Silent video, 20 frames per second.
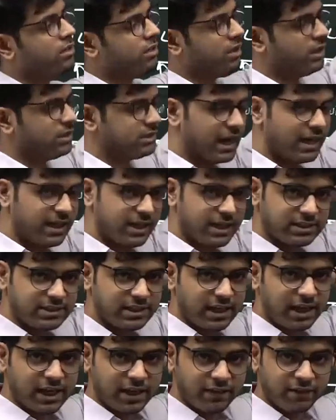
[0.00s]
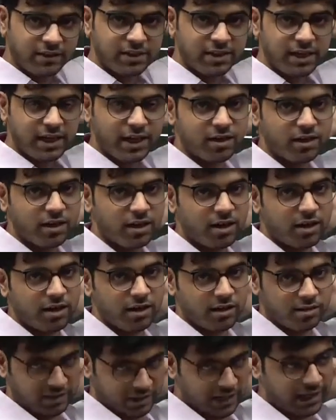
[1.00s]
Scientists are given three
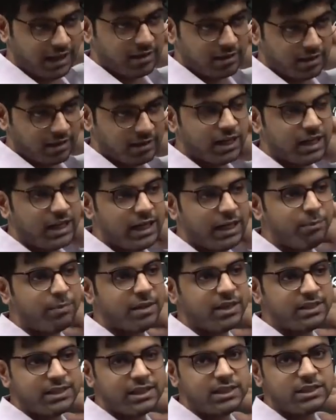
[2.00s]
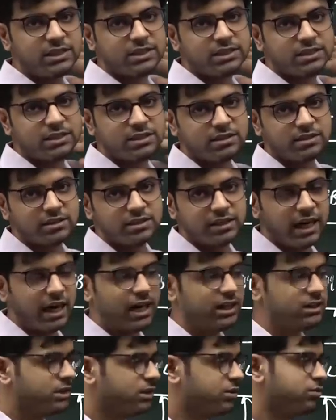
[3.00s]
yearly budgets
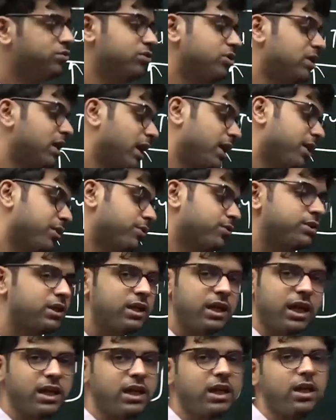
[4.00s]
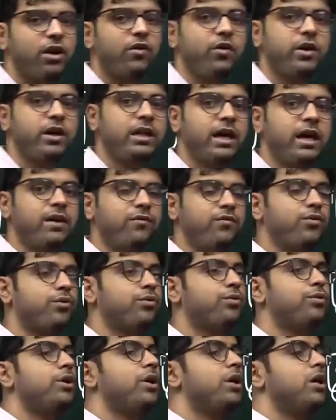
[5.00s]
grants. You know, they can use it anyhow and they have
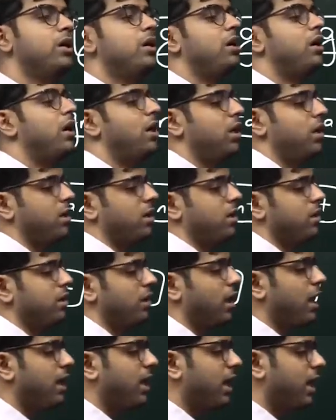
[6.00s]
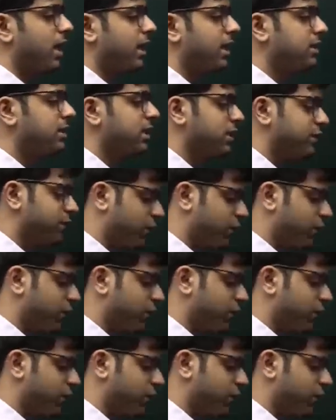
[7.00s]
to conduct research